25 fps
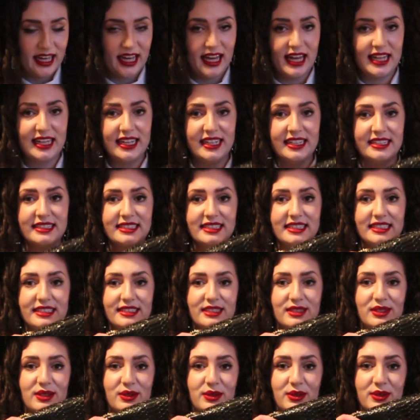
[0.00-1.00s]
And it is this
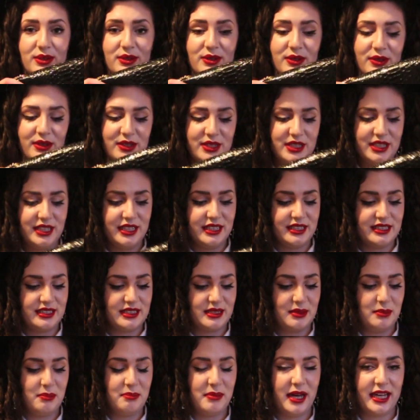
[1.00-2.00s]
gorgeous
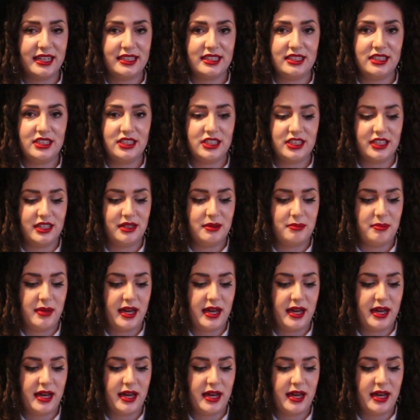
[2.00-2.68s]
messenger